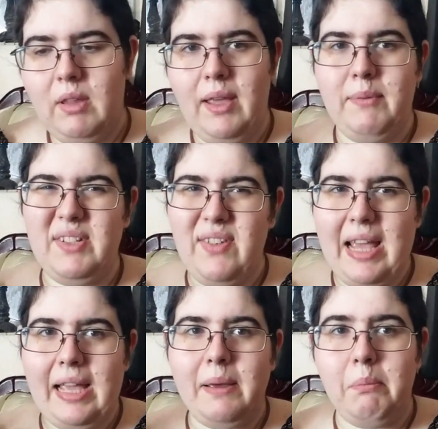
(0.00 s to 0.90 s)
It was
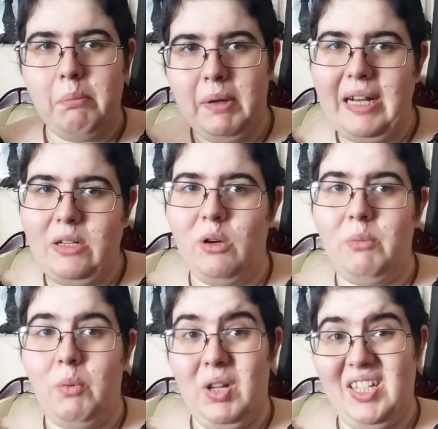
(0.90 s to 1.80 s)
vague, but it told
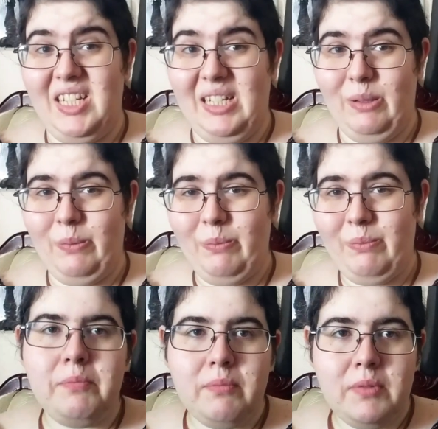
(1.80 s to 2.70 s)
me what to do.
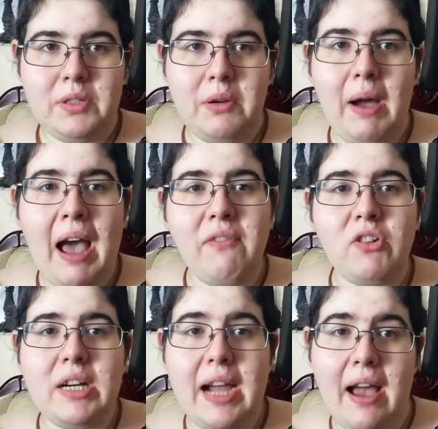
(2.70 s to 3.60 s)
So after
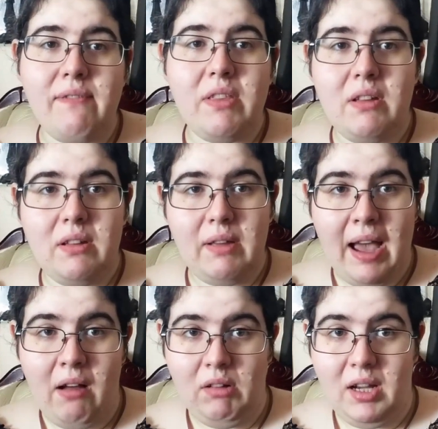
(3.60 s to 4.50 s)
I have the
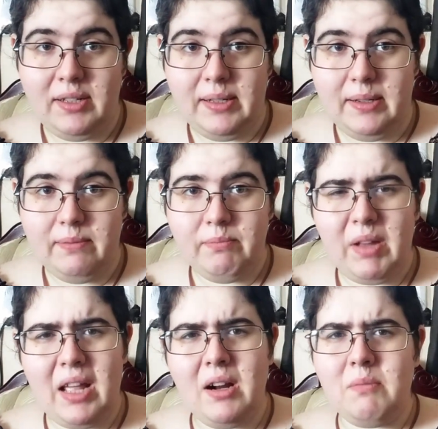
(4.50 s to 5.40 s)
outline done,
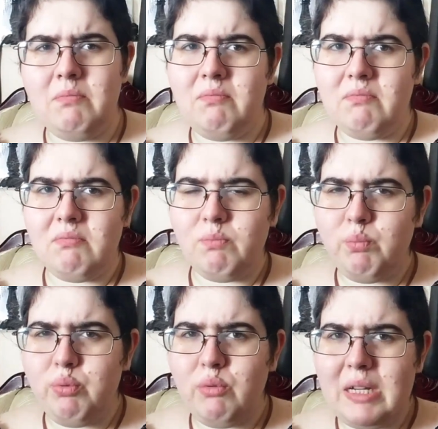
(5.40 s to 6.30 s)
and I'm
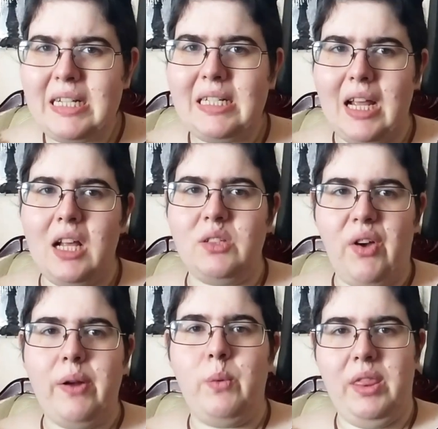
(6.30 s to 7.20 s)
pretty
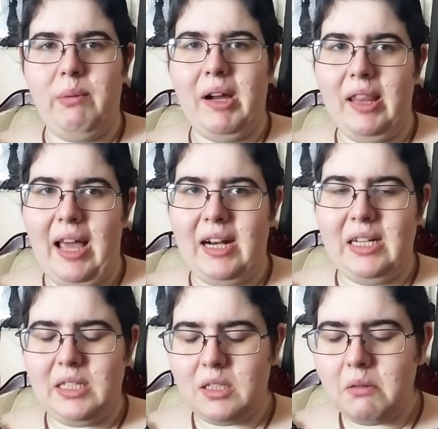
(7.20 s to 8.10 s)
satisfied with where that
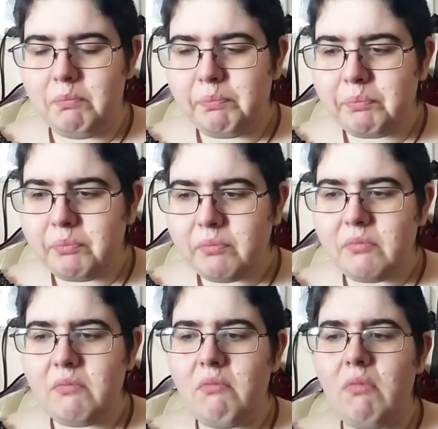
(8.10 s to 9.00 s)
is,
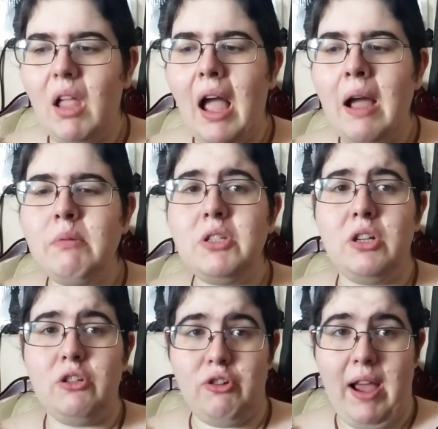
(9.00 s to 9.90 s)
I will
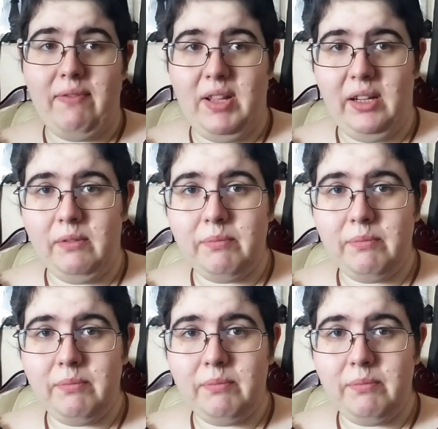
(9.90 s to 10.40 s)
start drafting.